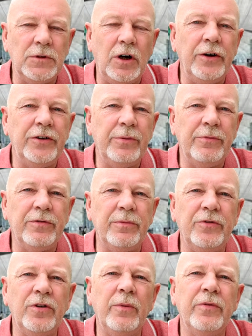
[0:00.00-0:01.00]
items from
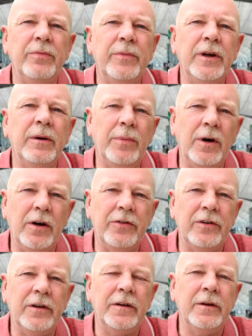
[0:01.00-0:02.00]
shops for me,
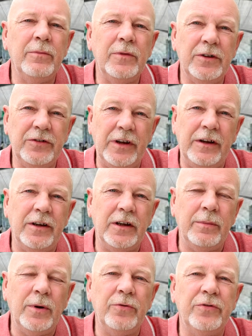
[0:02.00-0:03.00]
parceling them,
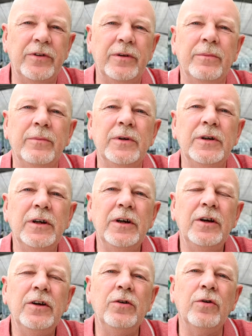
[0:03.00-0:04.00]
sending posts to them.
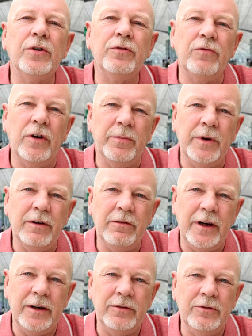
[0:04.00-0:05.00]
You're going to run me
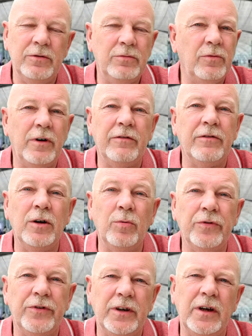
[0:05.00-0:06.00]
around wherever I
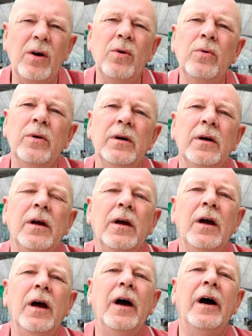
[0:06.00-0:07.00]
want to go,
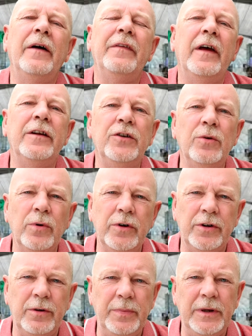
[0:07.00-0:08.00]
and then you're
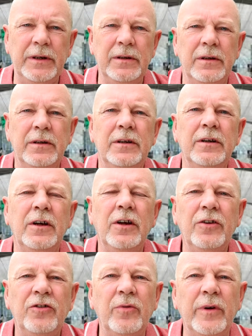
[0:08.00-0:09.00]
going to be
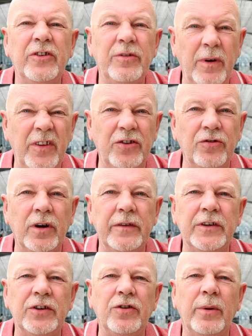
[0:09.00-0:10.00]
doing some other
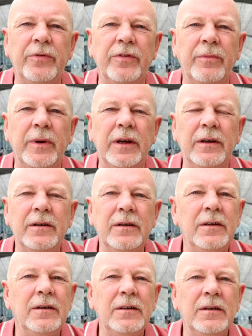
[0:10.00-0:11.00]
driving jobs for me,
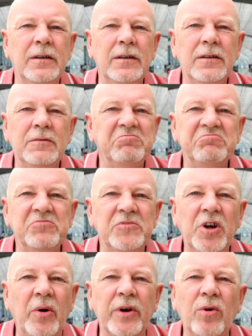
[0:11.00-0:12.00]

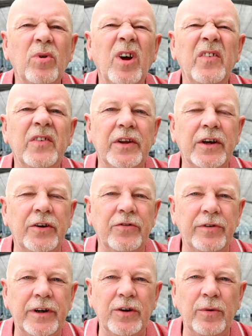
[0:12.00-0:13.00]
going all over the
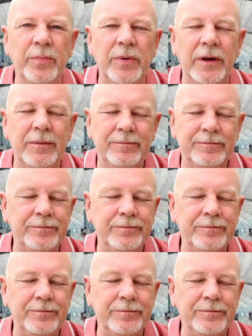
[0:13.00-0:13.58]
country, could be.